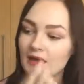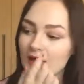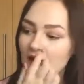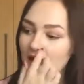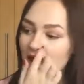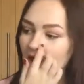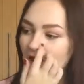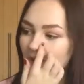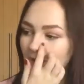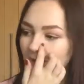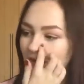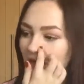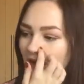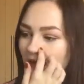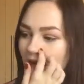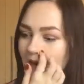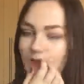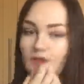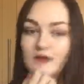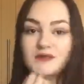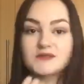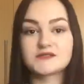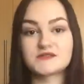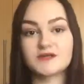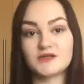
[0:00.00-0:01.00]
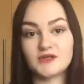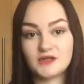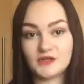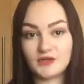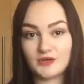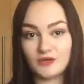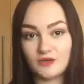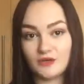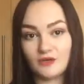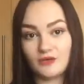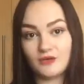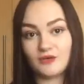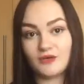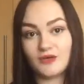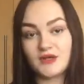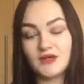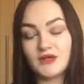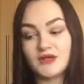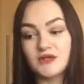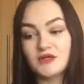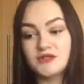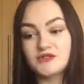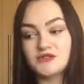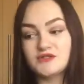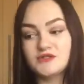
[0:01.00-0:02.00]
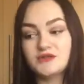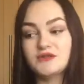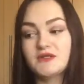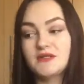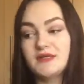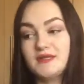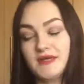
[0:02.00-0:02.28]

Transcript: I was going to go to the